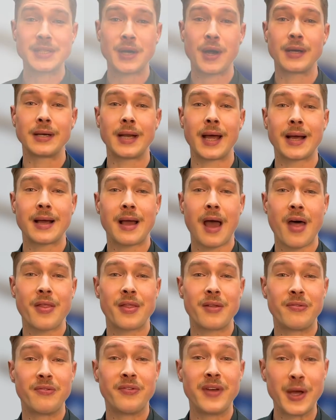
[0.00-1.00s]
are like the
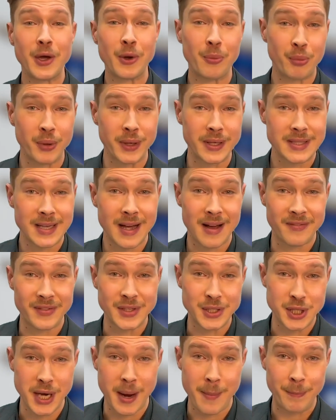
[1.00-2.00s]
fingerprint of a
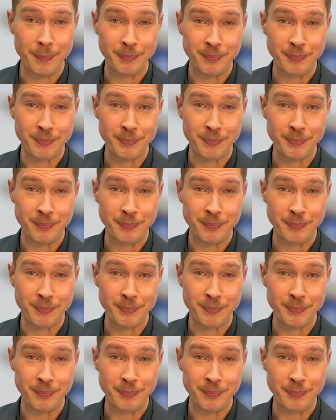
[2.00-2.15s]
gem.